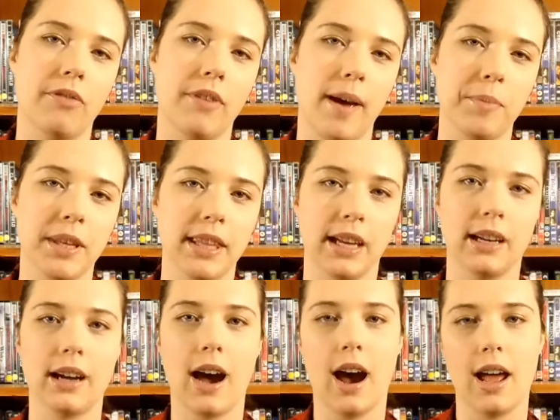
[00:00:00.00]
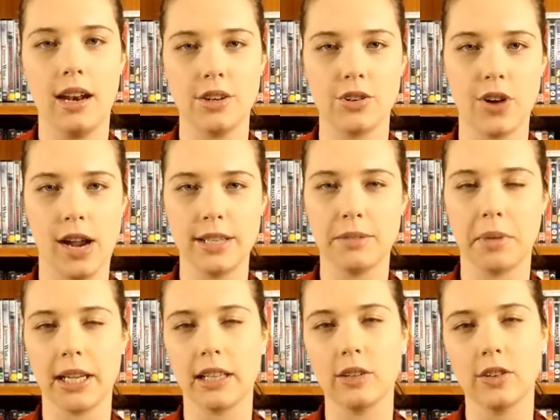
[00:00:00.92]
I mean, they kind of tried to
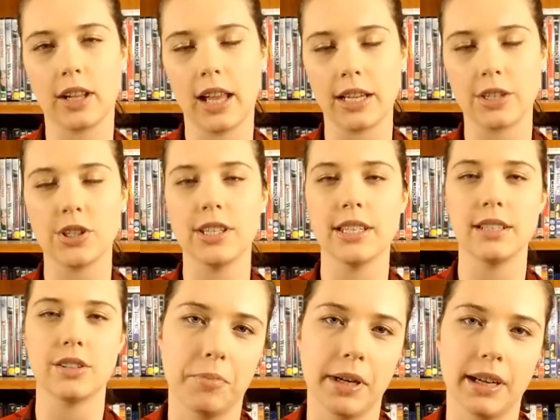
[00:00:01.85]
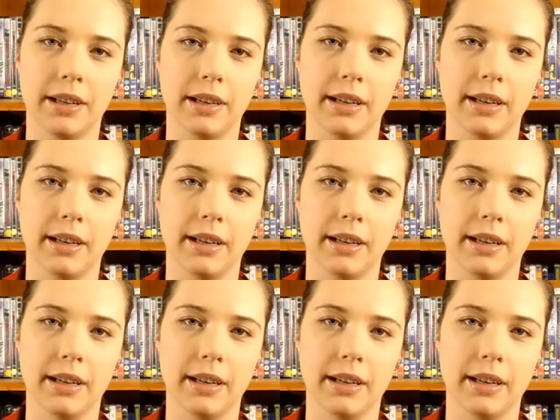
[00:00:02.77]
make it look like she did, but